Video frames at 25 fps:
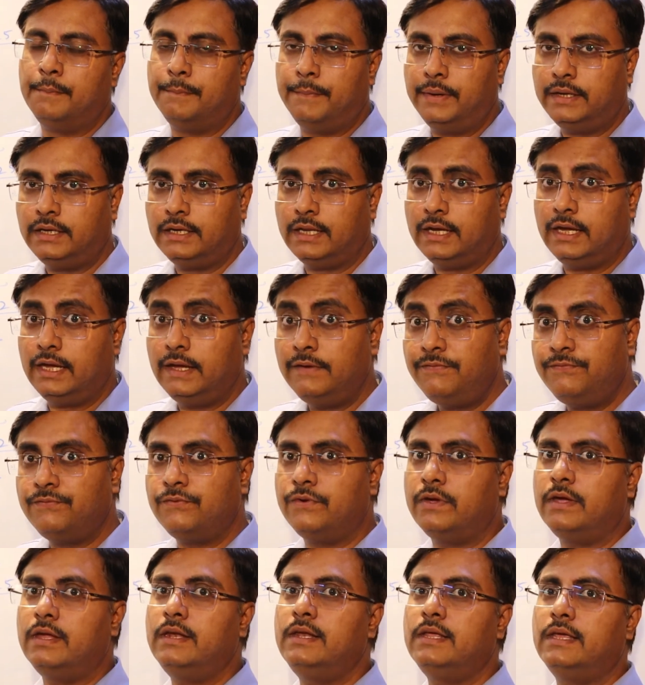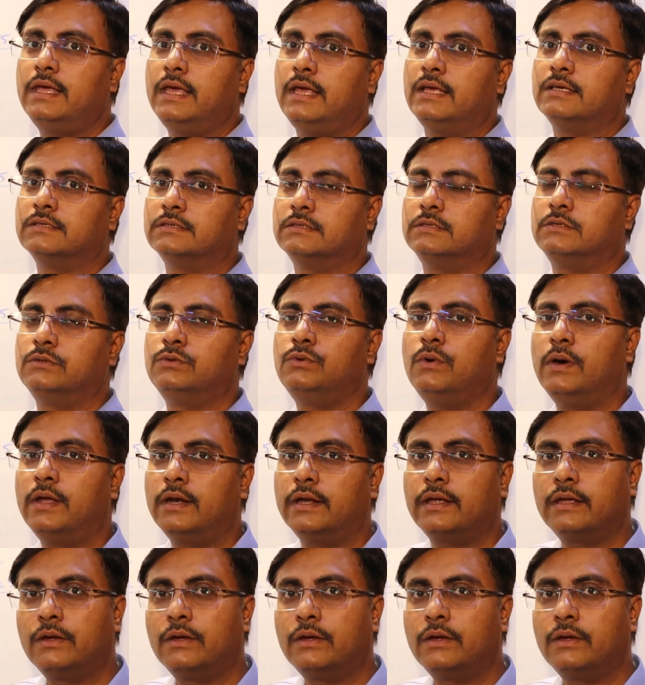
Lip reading: But if in case you are